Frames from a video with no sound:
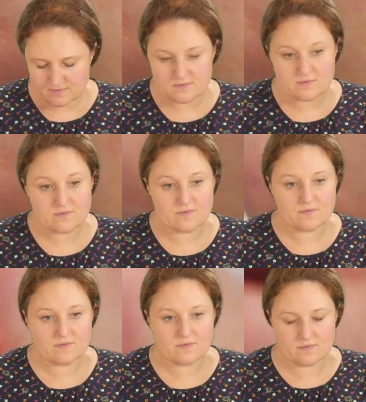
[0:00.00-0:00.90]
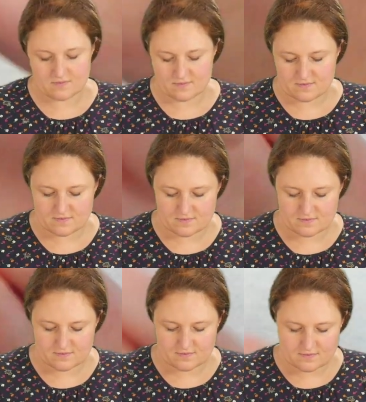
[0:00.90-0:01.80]

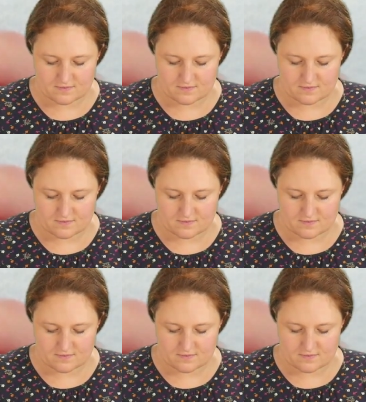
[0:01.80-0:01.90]
No one is speaking in this clip.